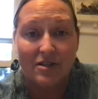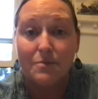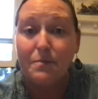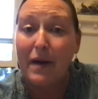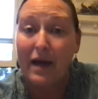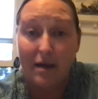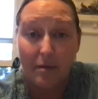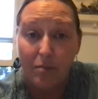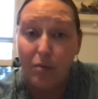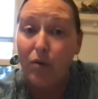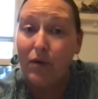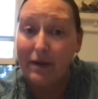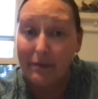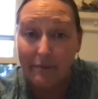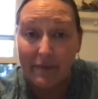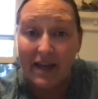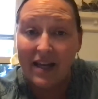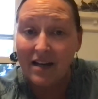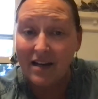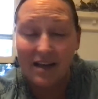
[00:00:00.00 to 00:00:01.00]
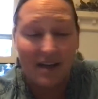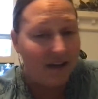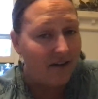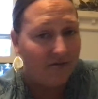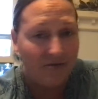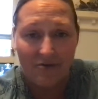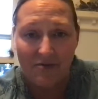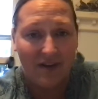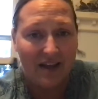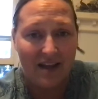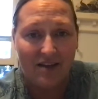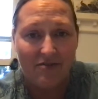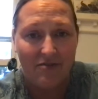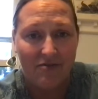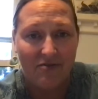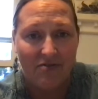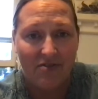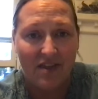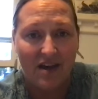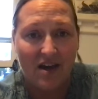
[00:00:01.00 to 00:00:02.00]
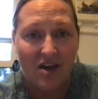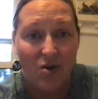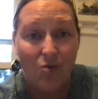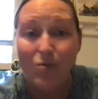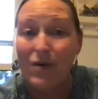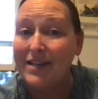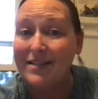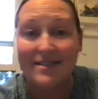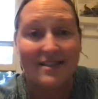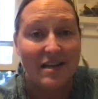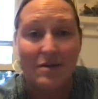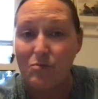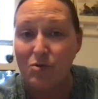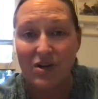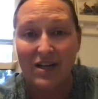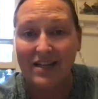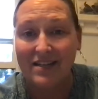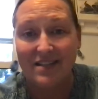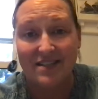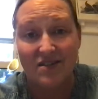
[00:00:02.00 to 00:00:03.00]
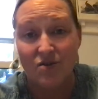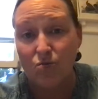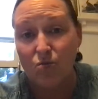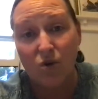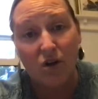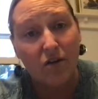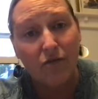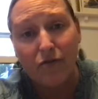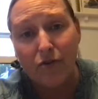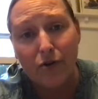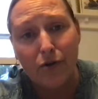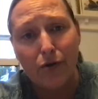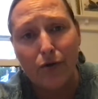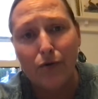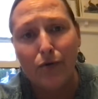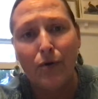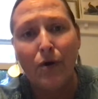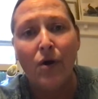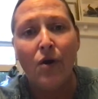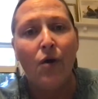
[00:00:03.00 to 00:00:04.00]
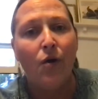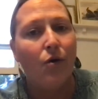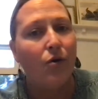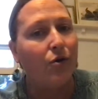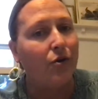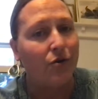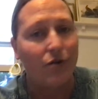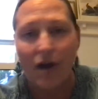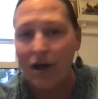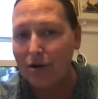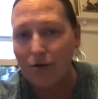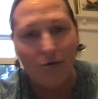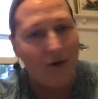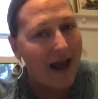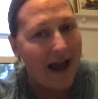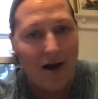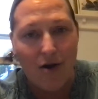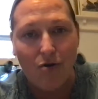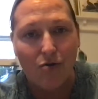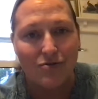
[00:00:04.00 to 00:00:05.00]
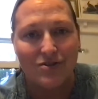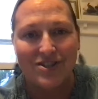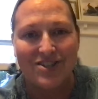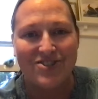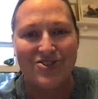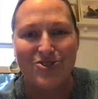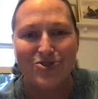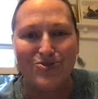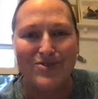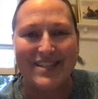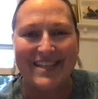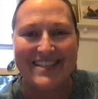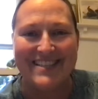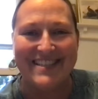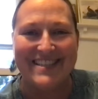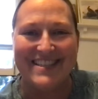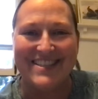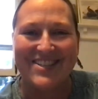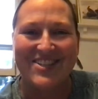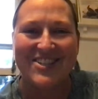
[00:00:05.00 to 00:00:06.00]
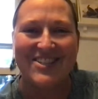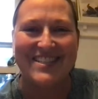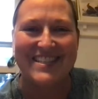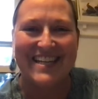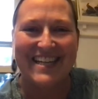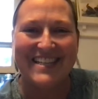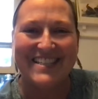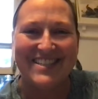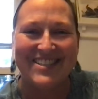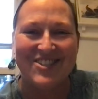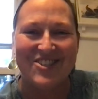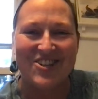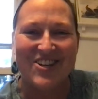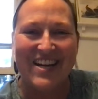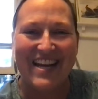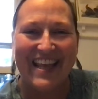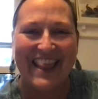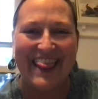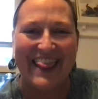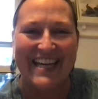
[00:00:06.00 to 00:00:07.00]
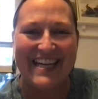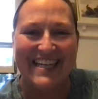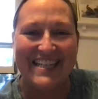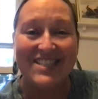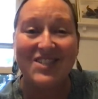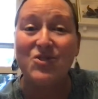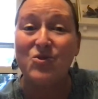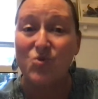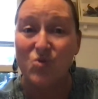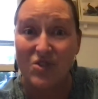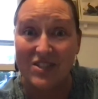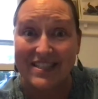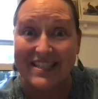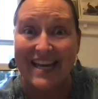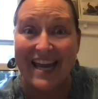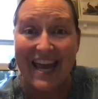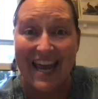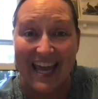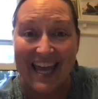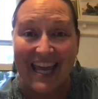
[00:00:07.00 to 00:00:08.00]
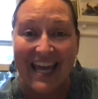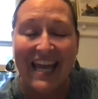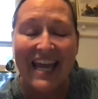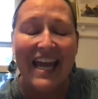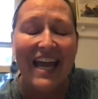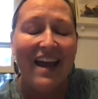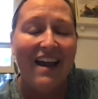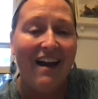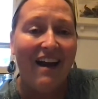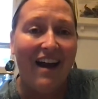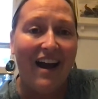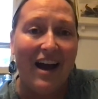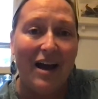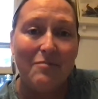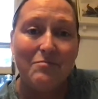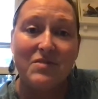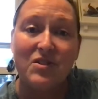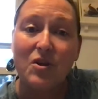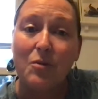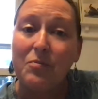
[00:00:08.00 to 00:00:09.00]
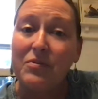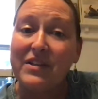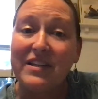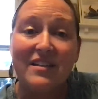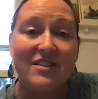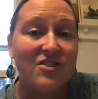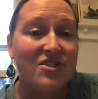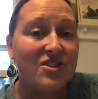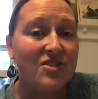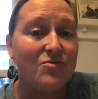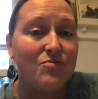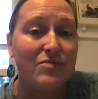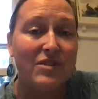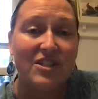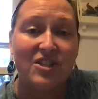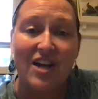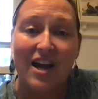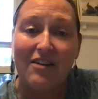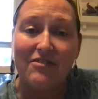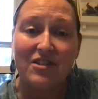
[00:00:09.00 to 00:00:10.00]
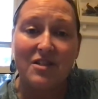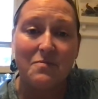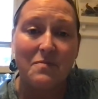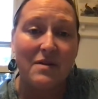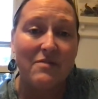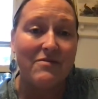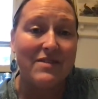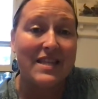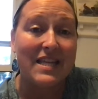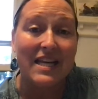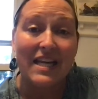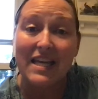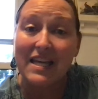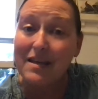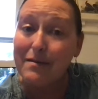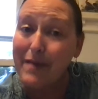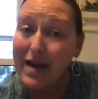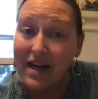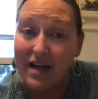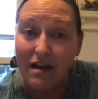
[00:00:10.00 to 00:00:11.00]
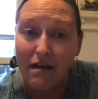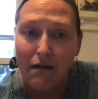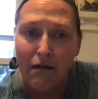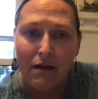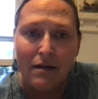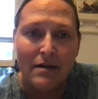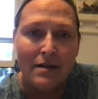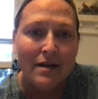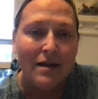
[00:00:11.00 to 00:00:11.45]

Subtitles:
by appointment if the Wednesday morning doesn't work for you, or you're not around Tuesdays and Thursdays during the school day. So please just reach out to me with an email,